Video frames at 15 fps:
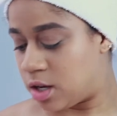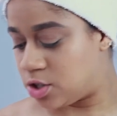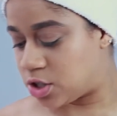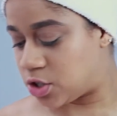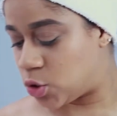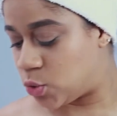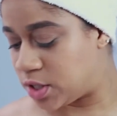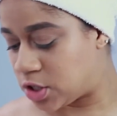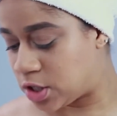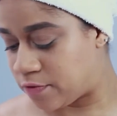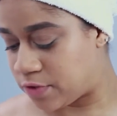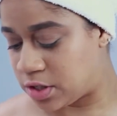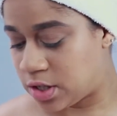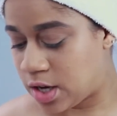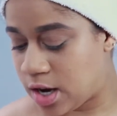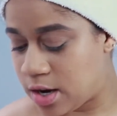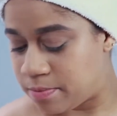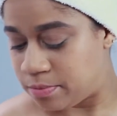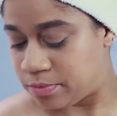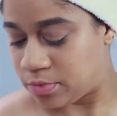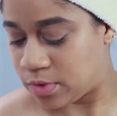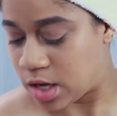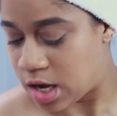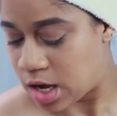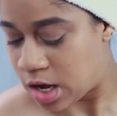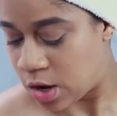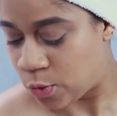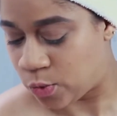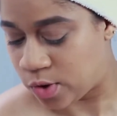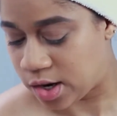Just twist up the top.
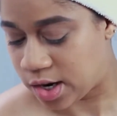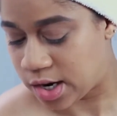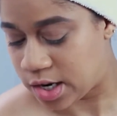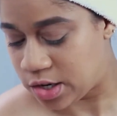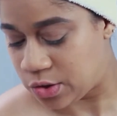What I